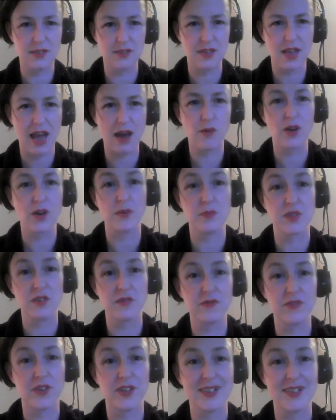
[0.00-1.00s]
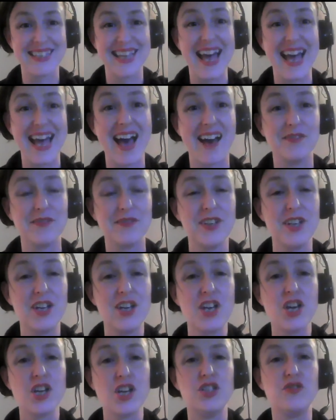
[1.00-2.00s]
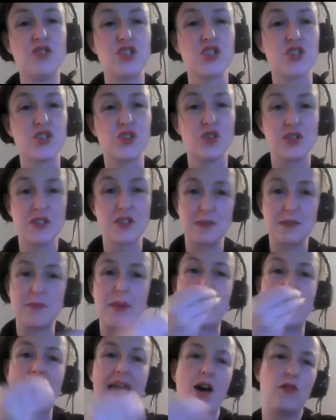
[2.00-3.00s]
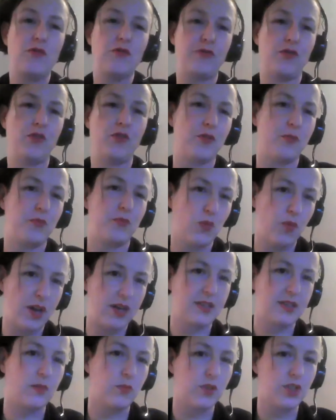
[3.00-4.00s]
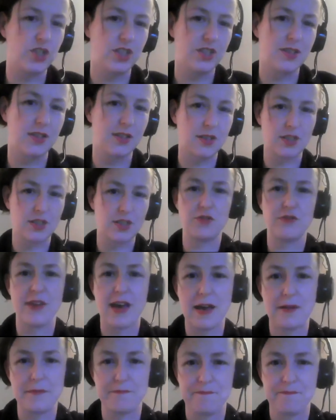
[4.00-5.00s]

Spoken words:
outcomes that funders have. You've just got to spell it out for them, the ways in which it's going to do that.